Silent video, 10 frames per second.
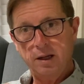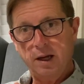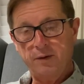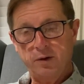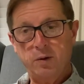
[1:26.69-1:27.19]

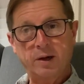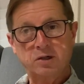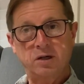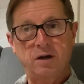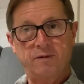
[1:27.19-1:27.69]
and the
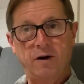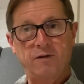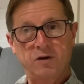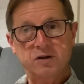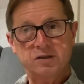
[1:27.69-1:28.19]
direction of our
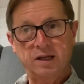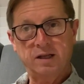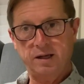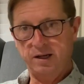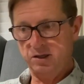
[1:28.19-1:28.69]
first
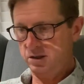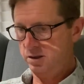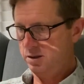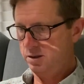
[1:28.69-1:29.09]
inclination.